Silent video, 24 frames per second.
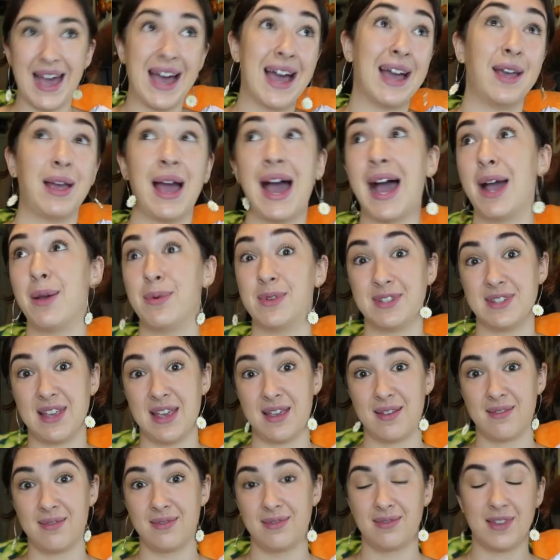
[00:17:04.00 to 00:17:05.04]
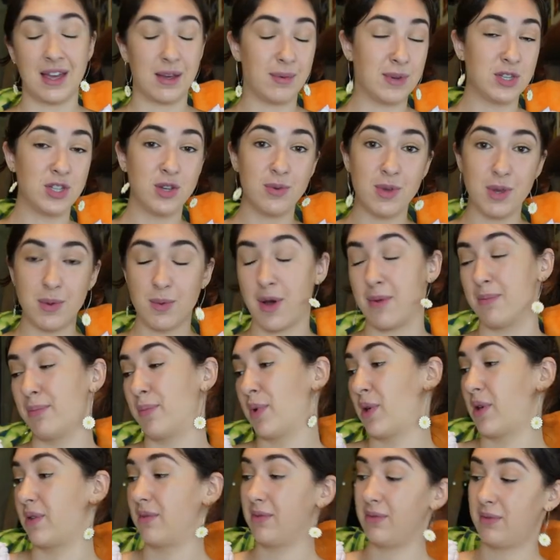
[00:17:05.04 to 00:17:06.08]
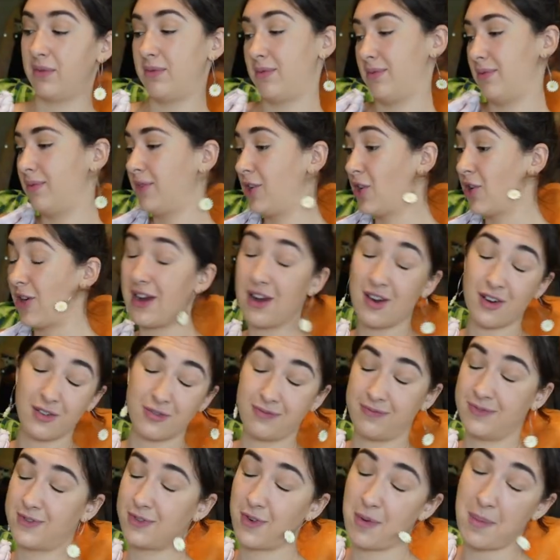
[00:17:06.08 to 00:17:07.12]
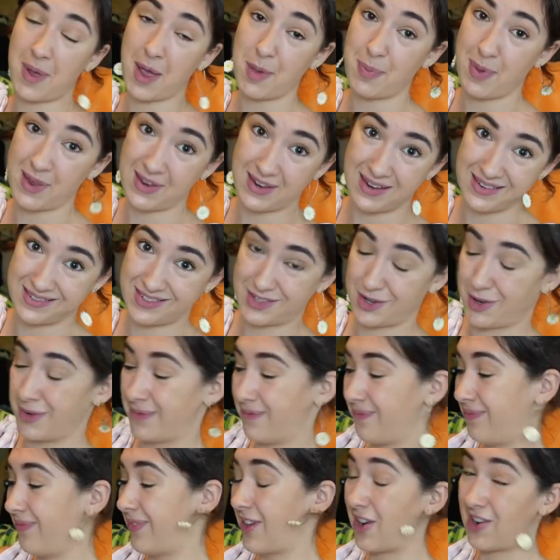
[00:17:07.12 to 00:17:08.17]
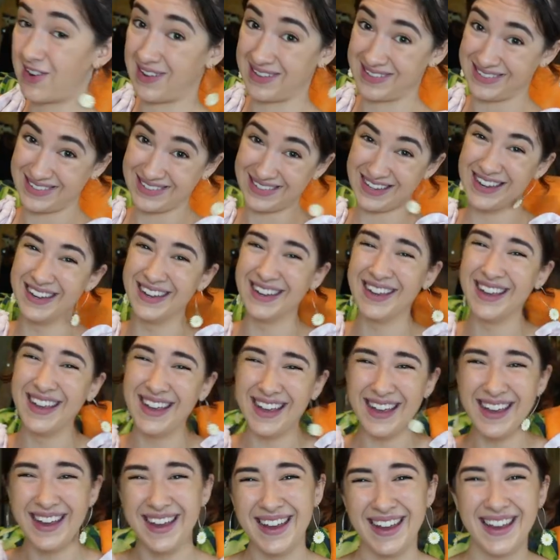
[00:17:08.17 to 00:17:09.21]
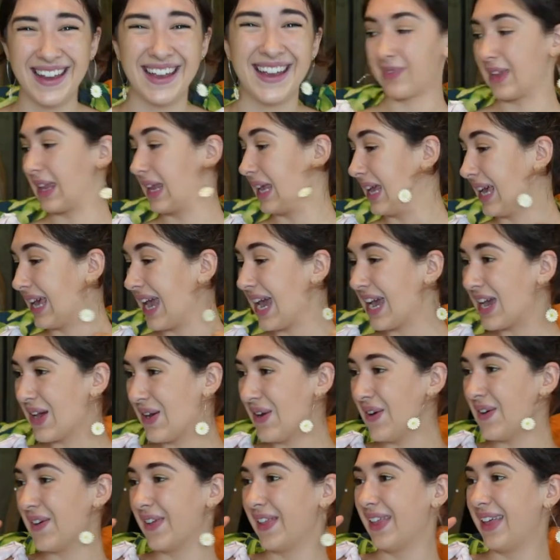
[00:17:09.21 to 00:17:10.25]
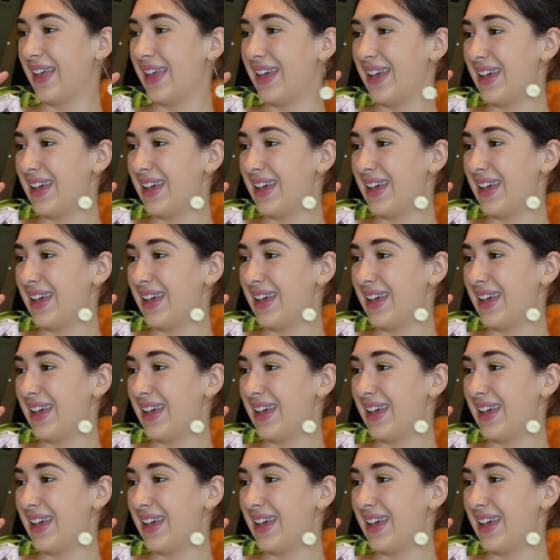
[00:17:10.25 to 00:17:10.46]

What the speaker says: I would say. I mean, do what you want, but you're here for my opinion, so there it is. Okay, cool.